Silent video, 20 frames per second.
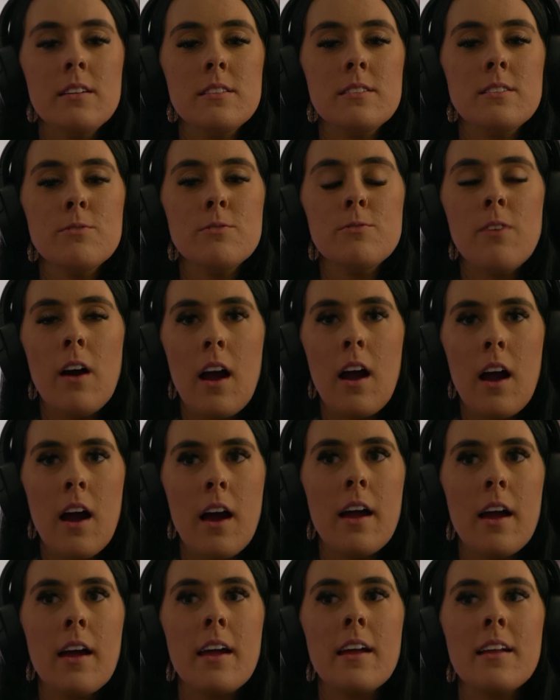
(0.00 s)

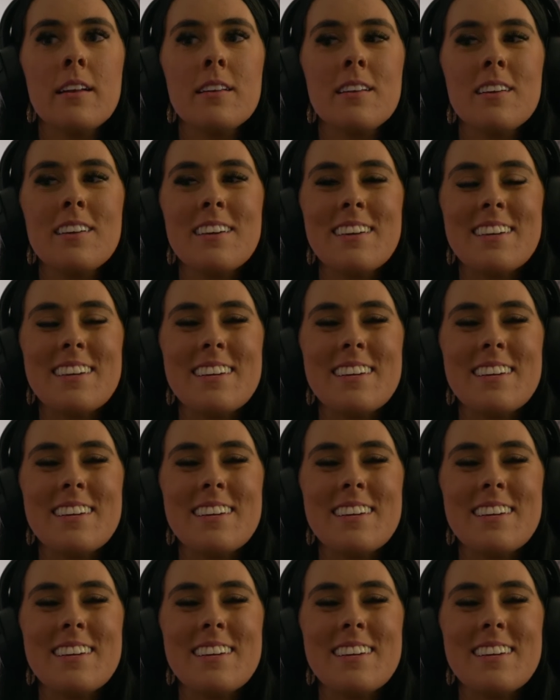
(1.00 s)
divine